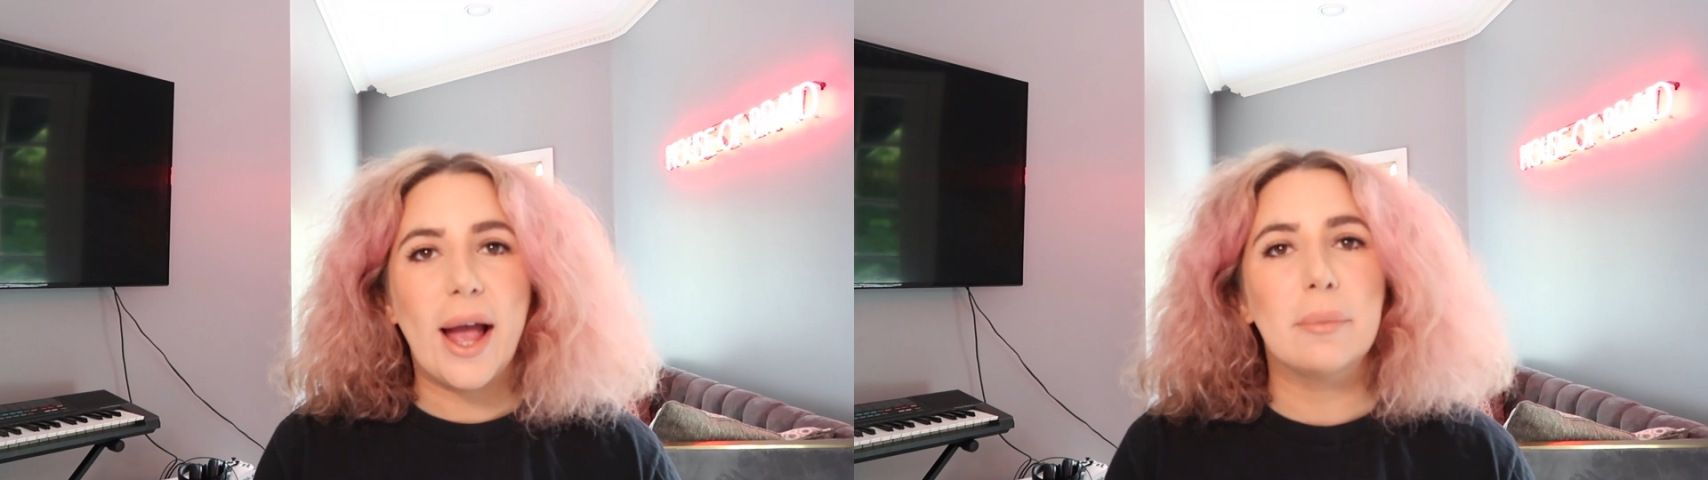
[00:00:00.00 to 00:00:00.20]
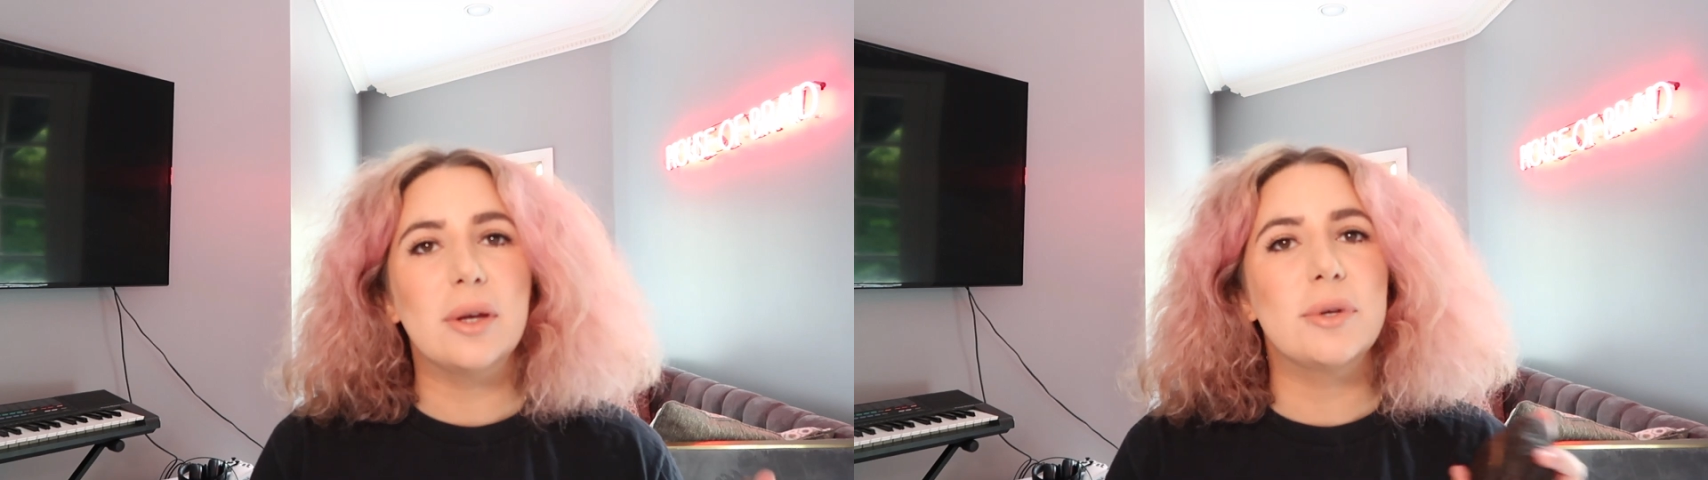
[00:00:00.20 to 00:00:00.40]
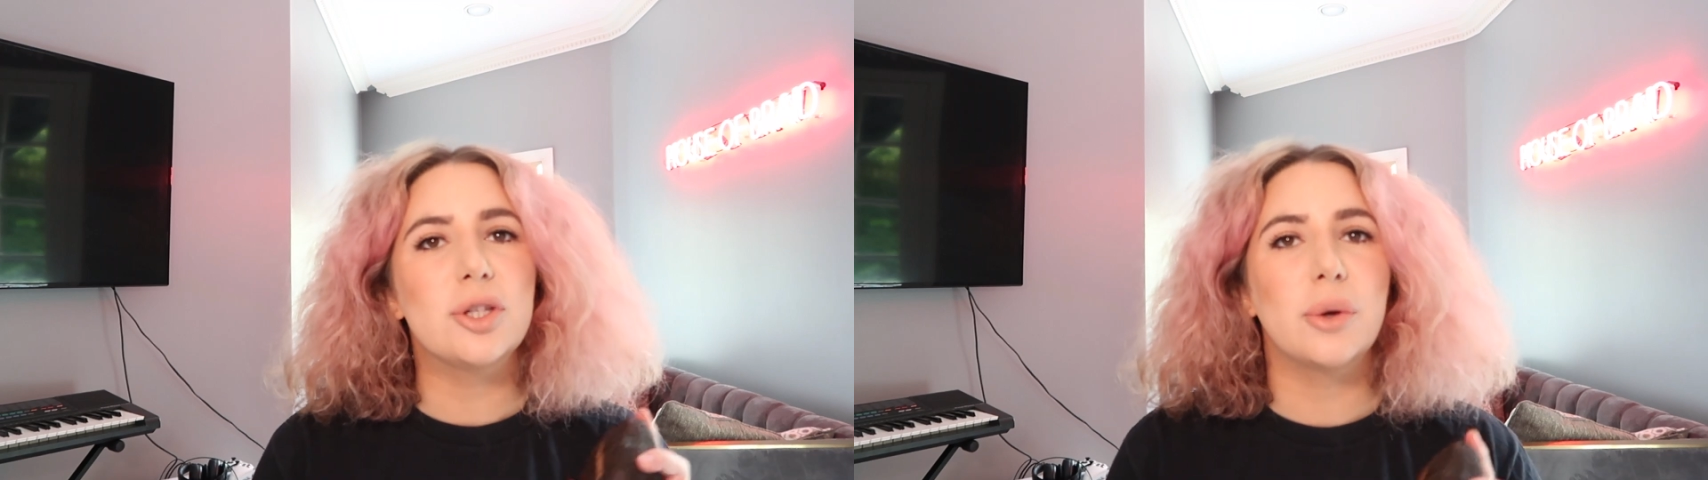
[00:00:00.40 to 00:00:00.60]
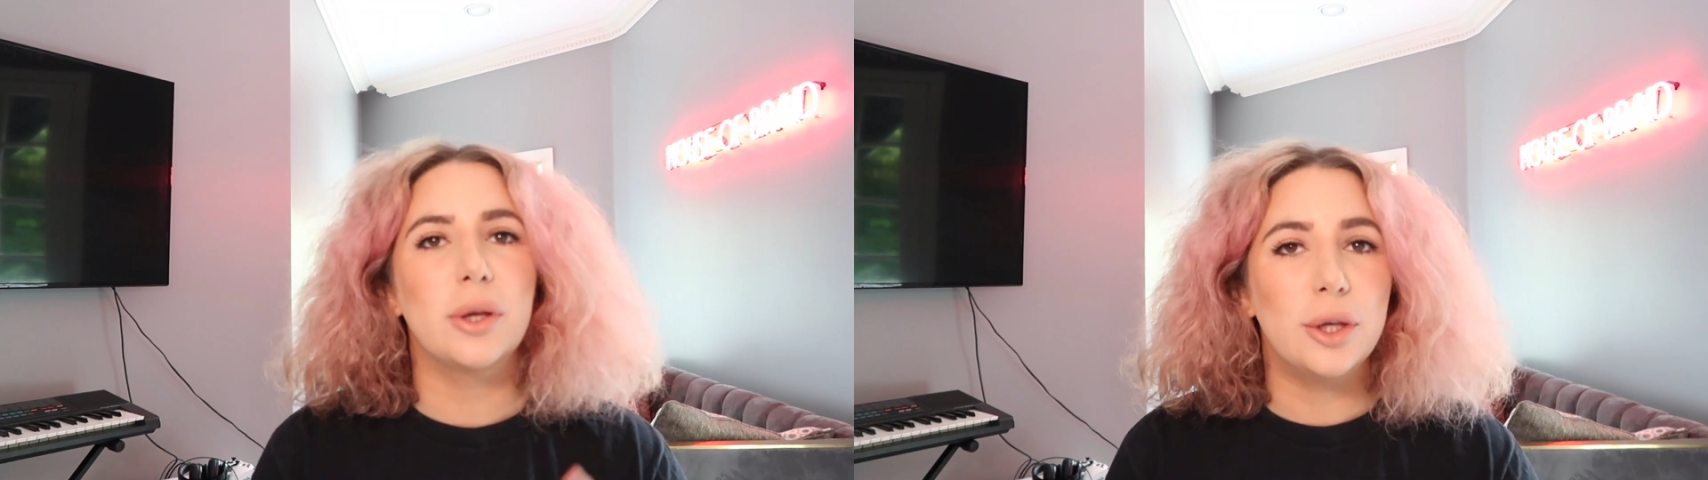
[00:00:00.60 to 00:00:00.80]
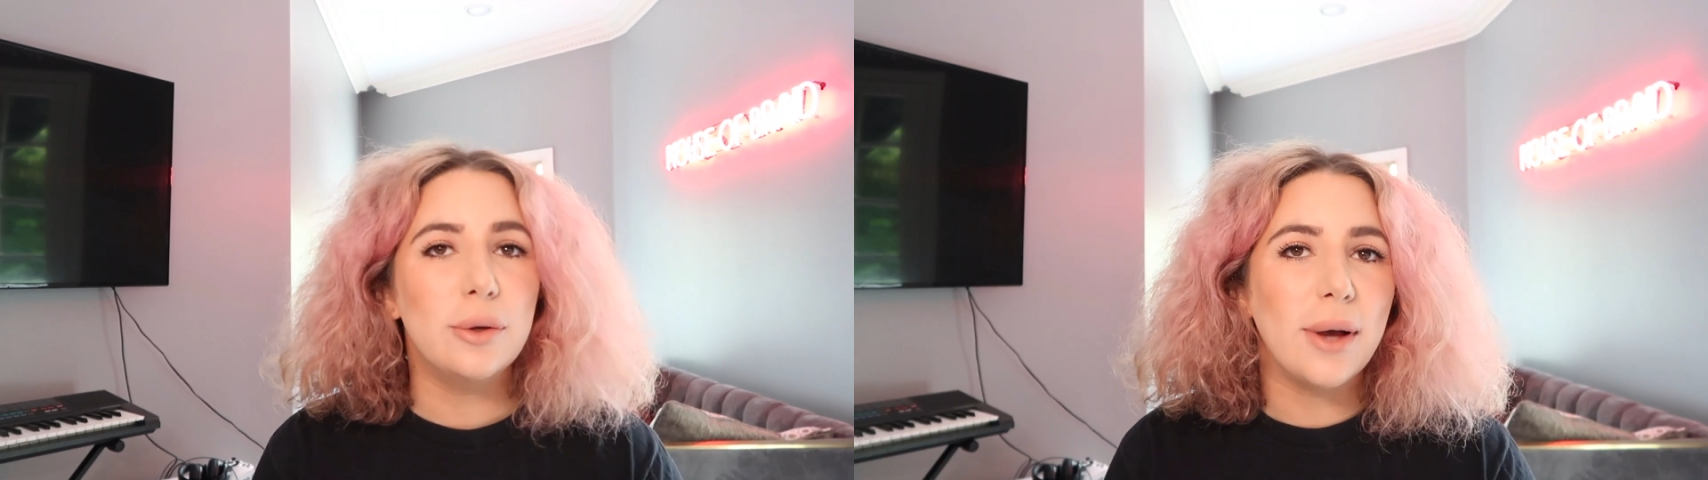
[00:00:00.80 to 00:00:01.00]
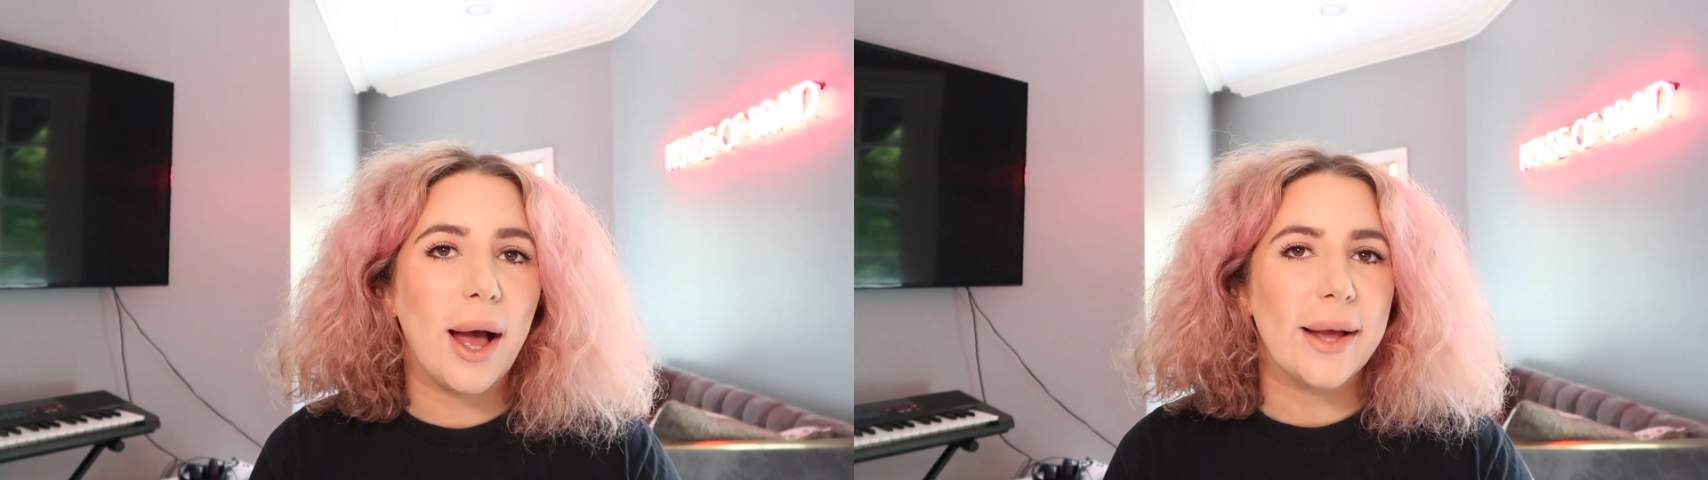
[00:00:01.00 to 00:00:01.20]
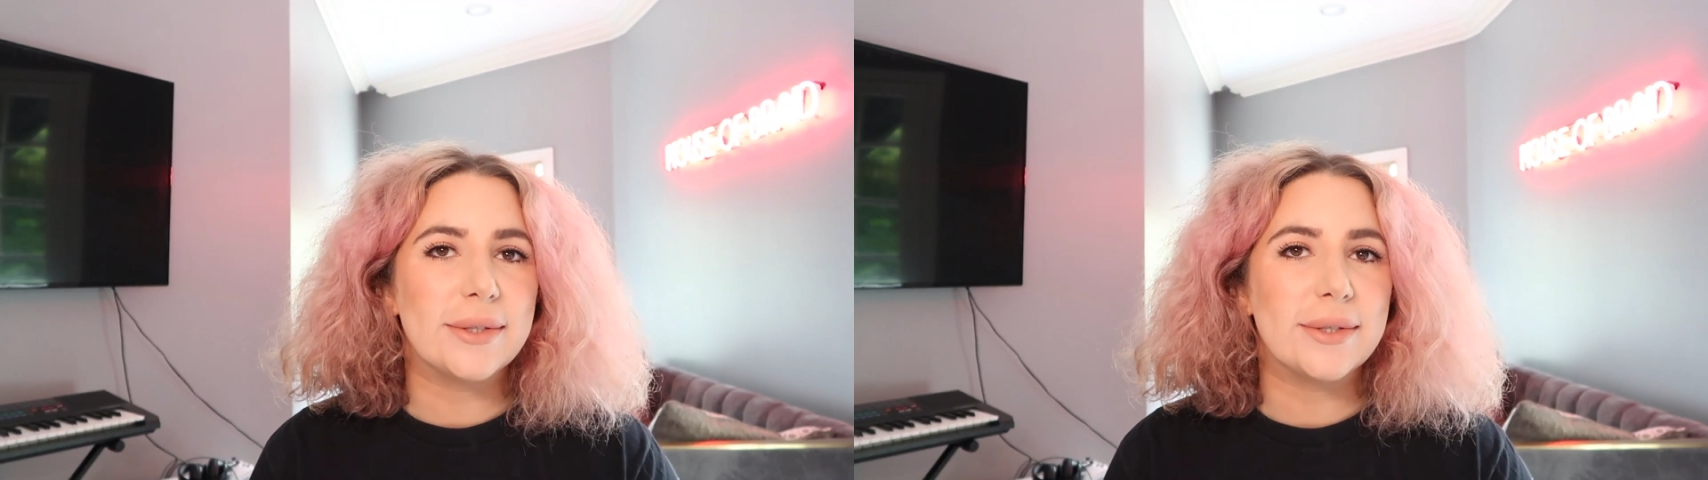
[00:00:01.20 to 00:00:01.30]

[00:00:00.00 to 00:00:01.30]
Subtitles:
I'm going to be showing you guys